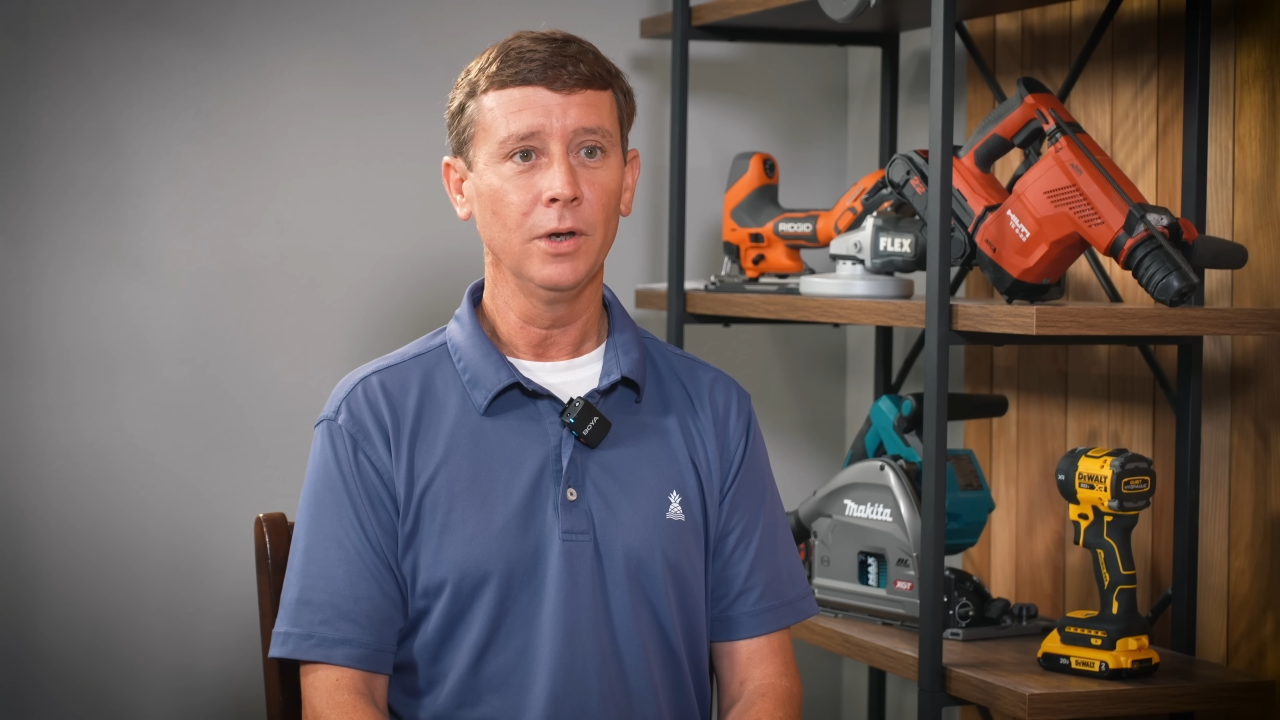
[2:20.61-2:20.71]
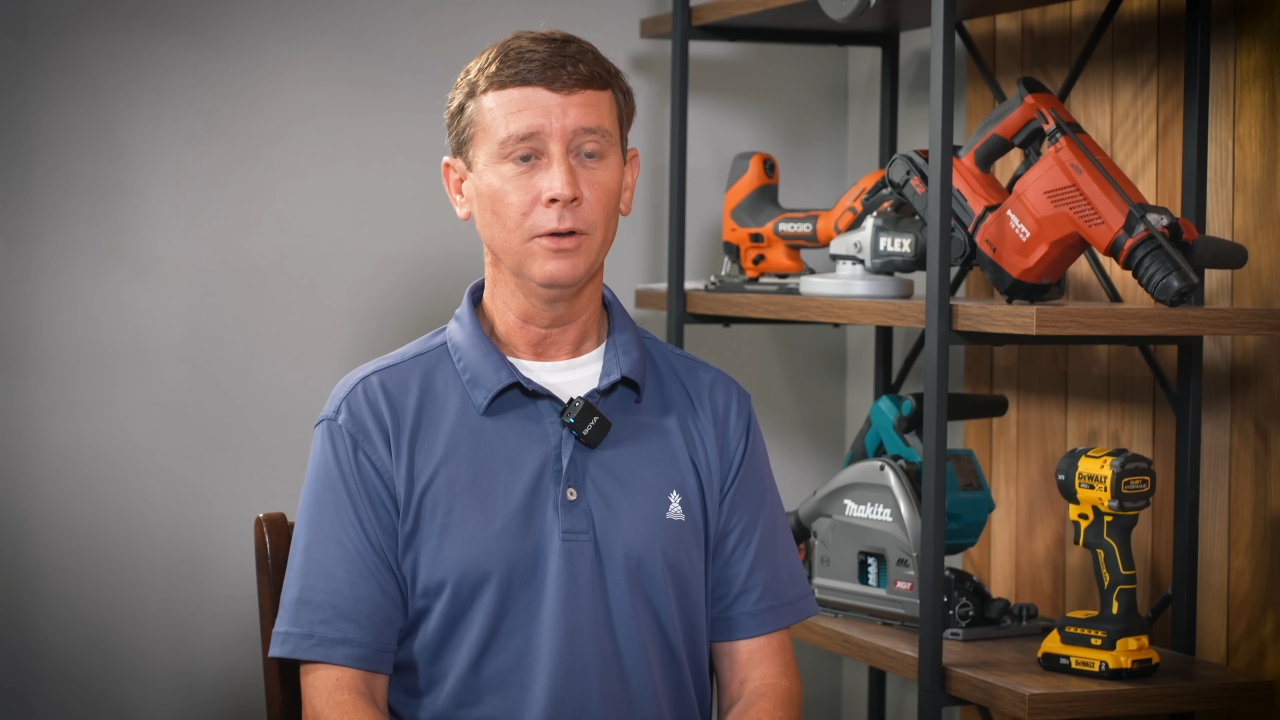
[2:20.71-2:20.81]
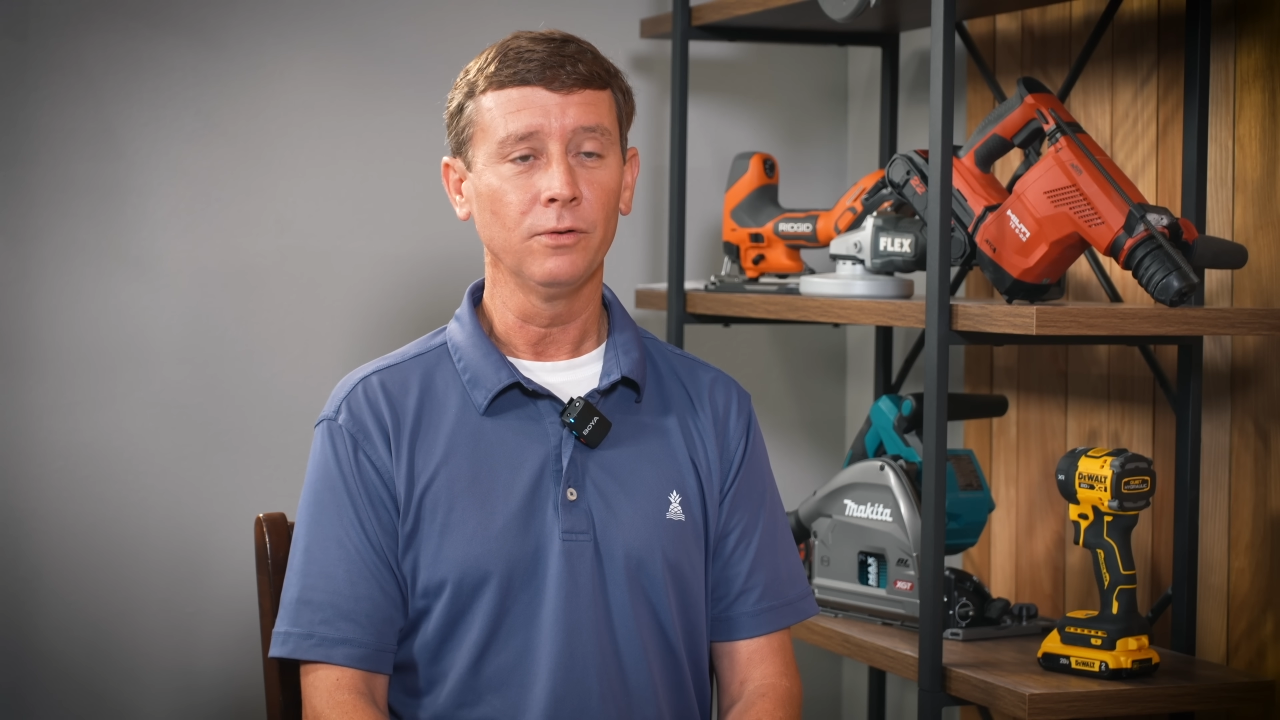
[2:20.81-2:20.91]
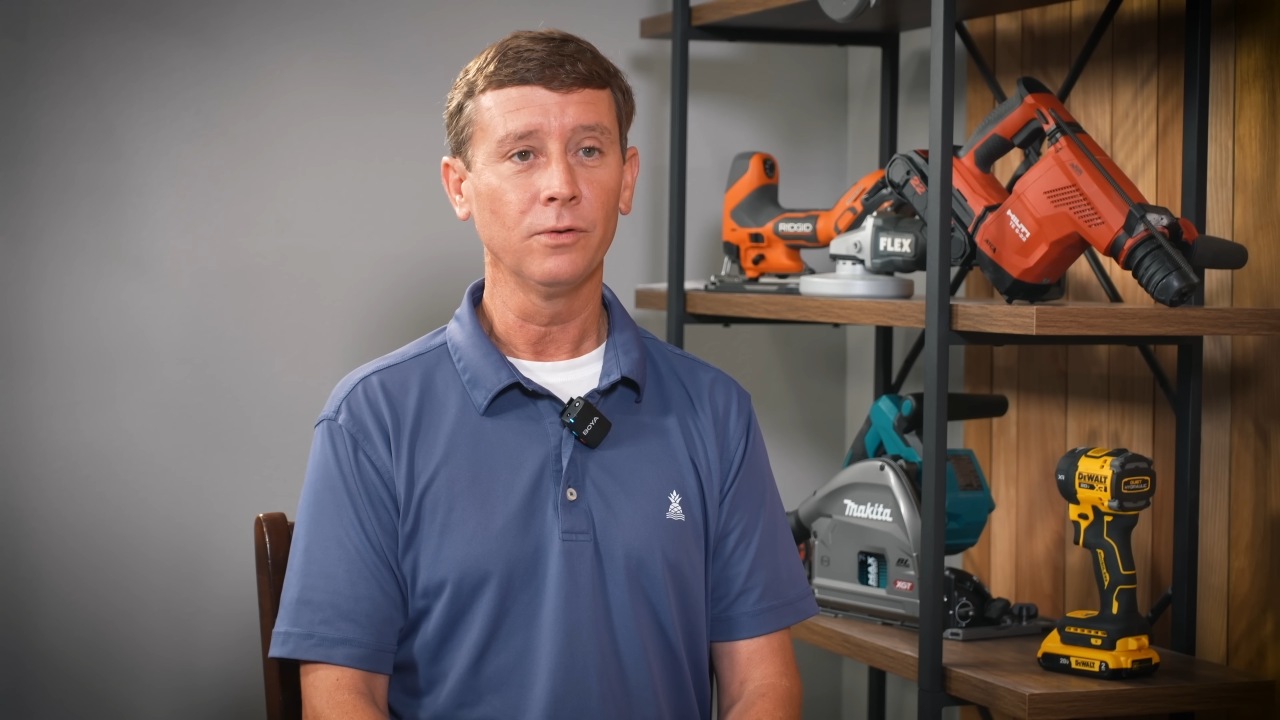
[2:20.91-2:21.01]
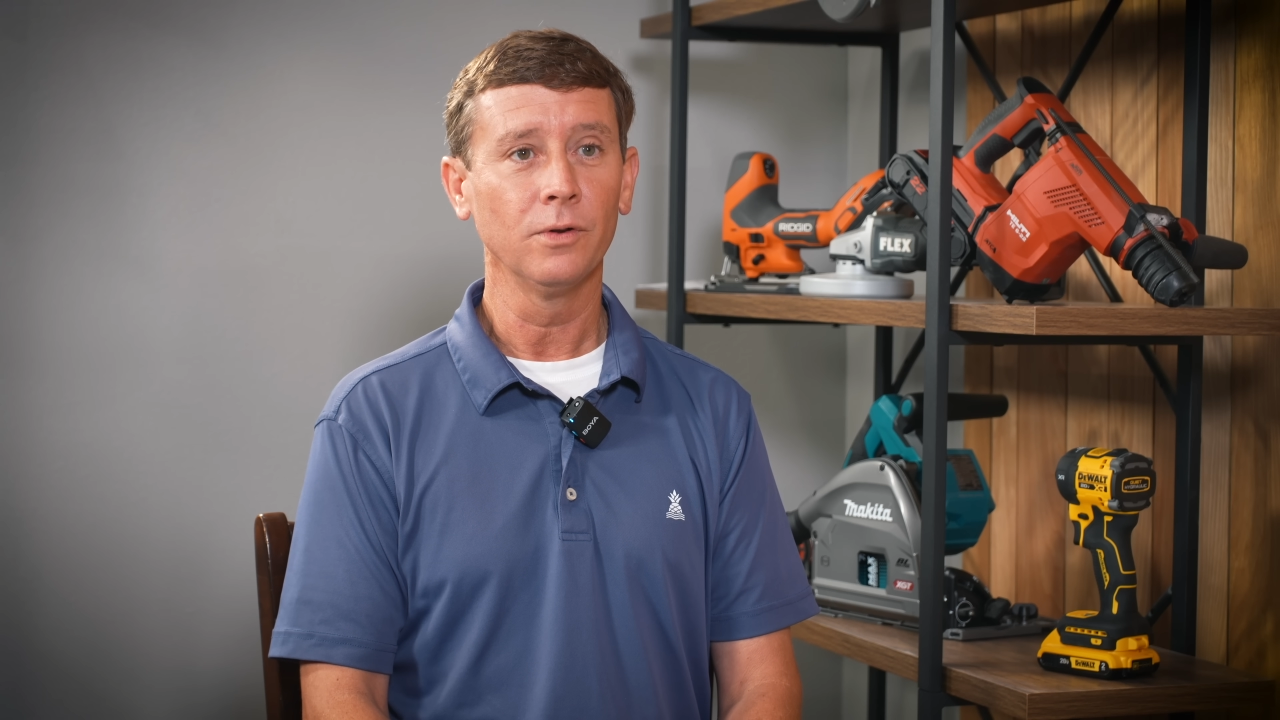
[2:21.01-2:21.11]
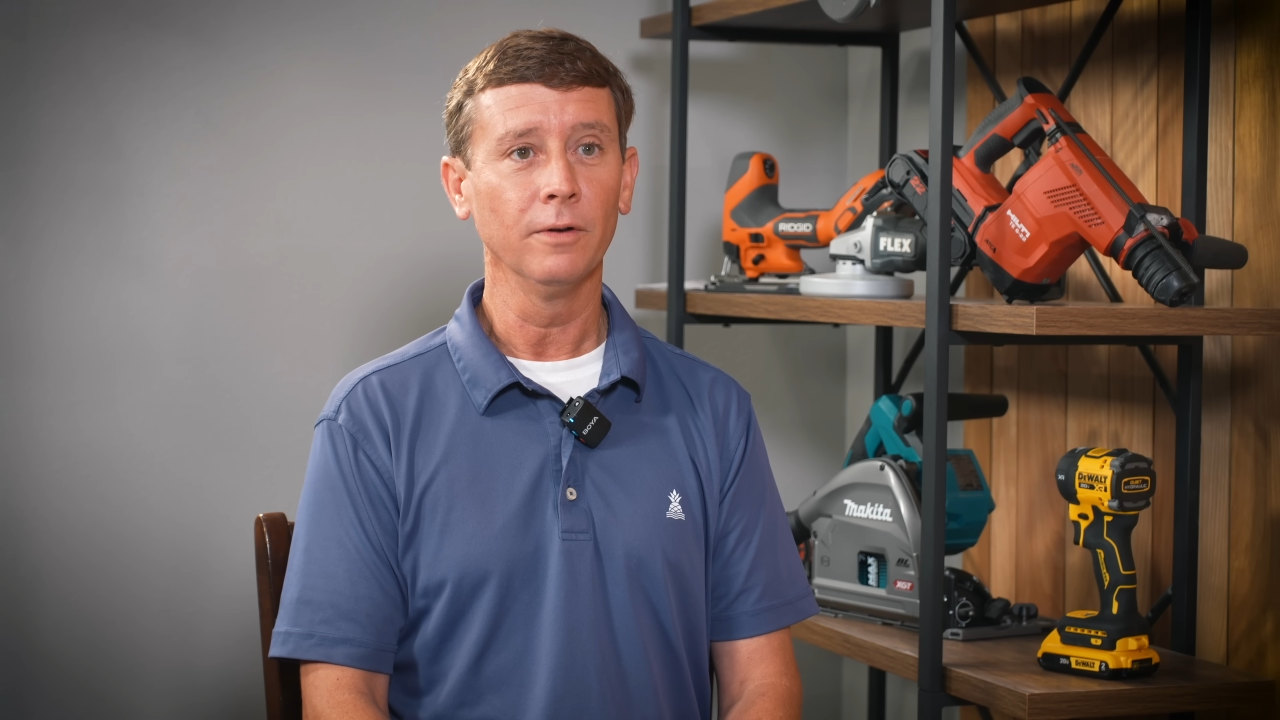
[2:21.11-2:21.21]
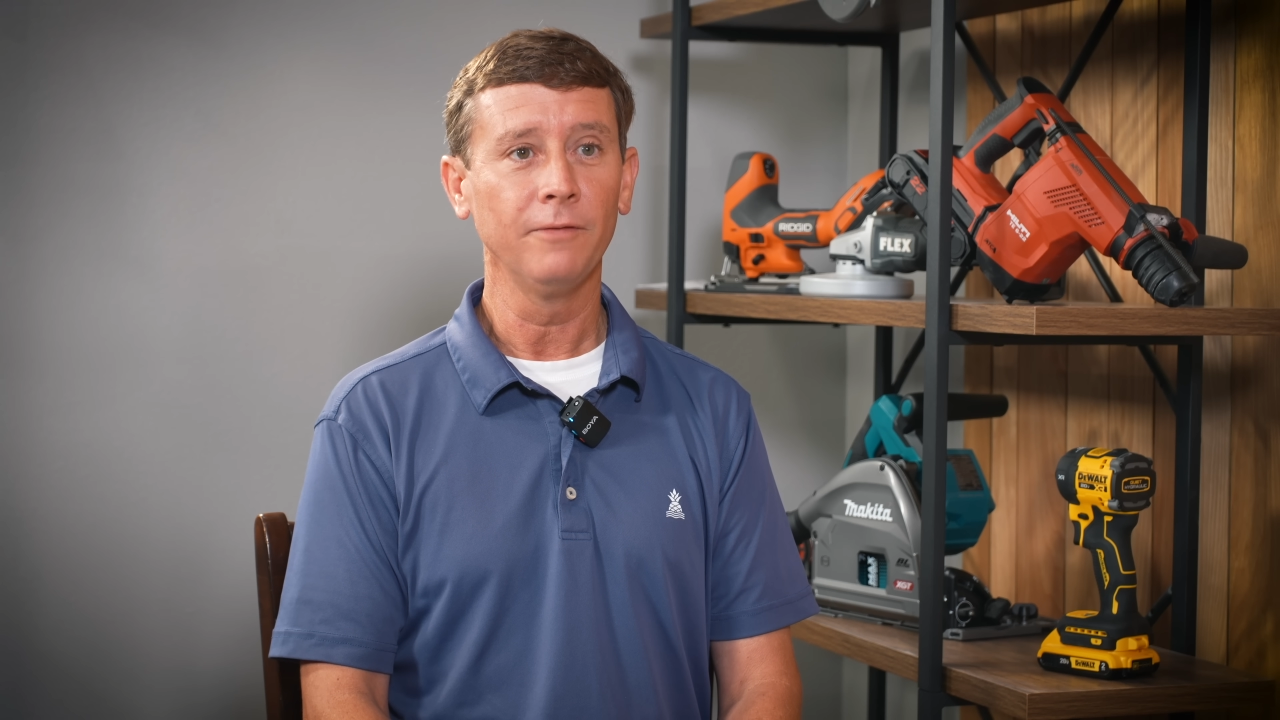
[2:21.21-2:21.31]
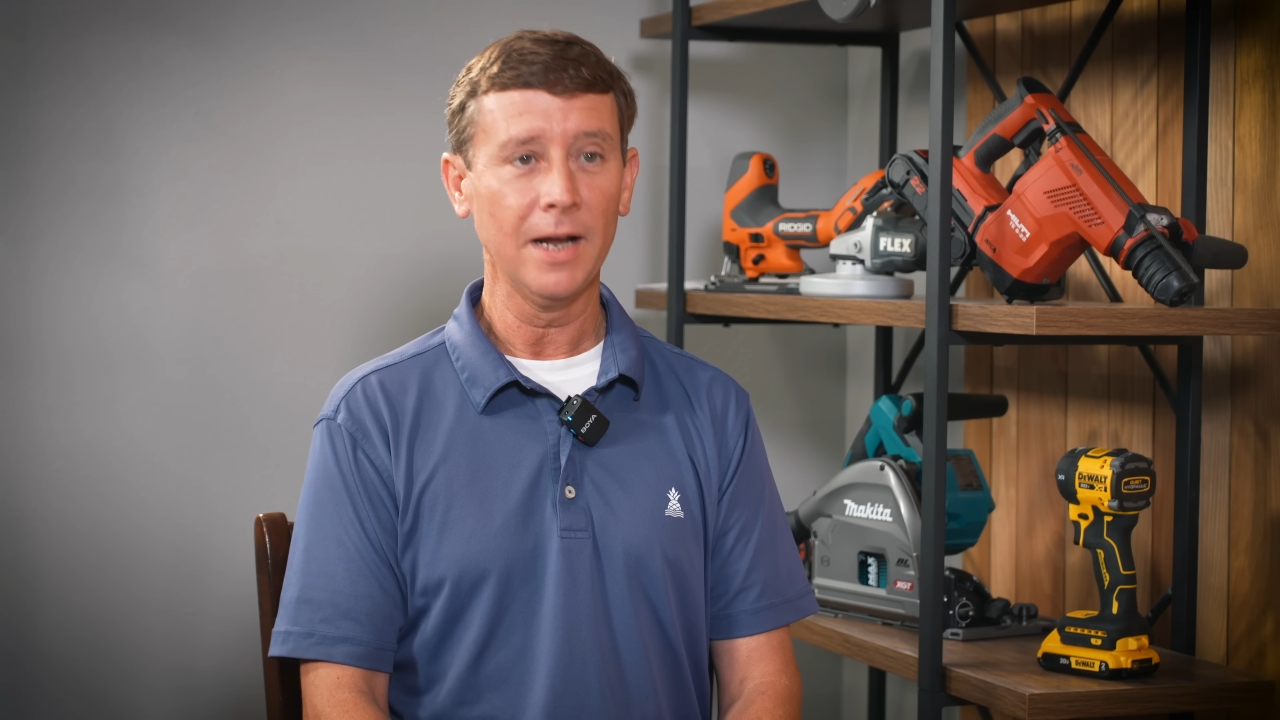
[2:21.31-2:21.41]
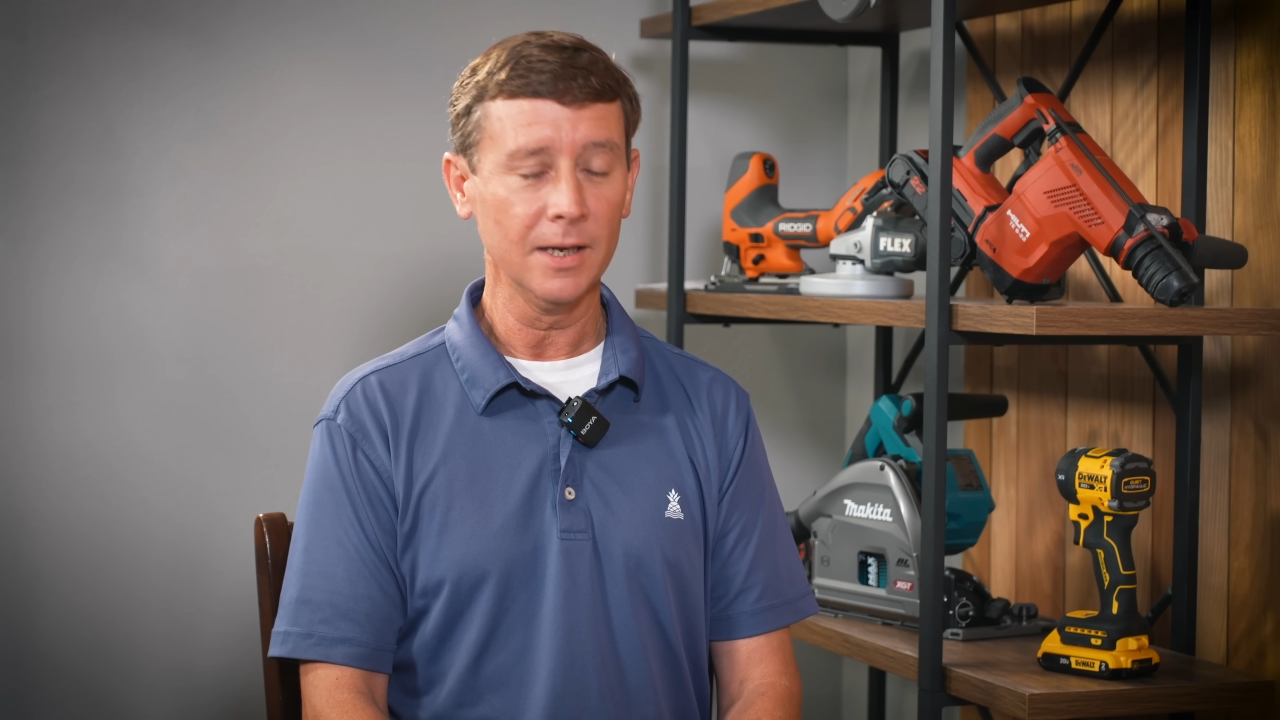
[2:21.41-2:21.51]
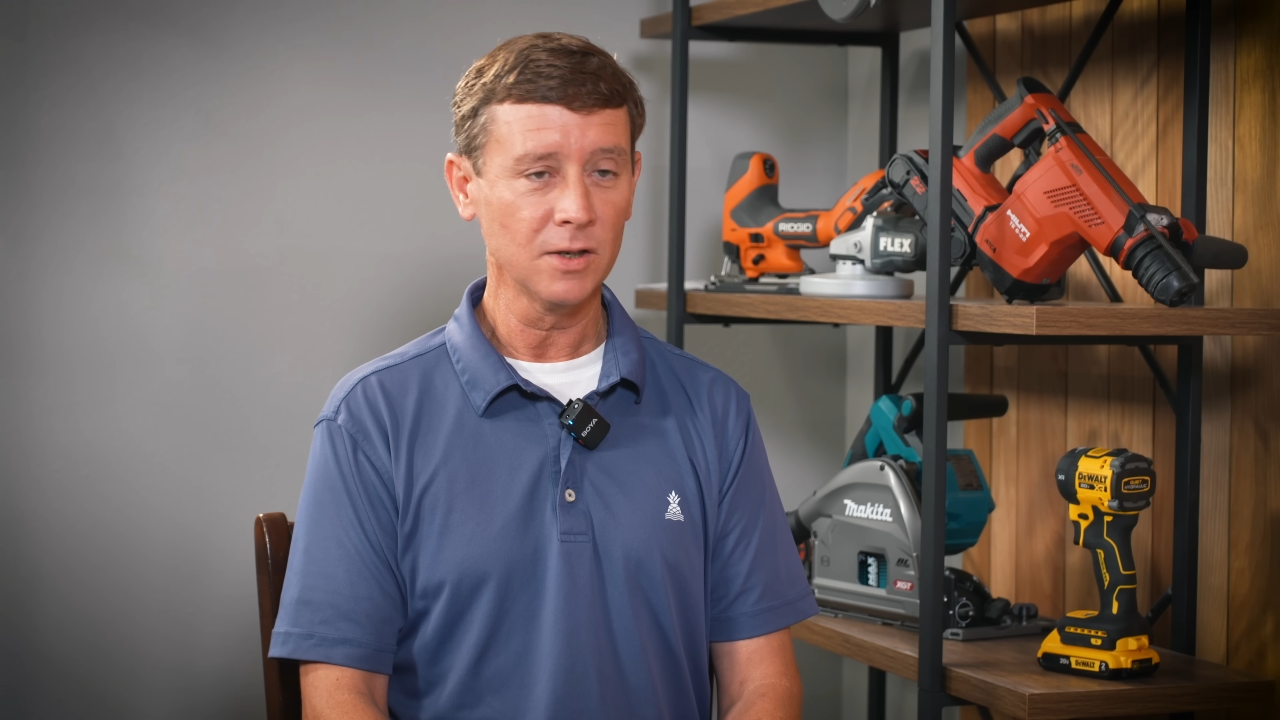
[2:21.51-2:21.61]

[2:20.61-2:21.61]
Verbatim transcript: It's the fan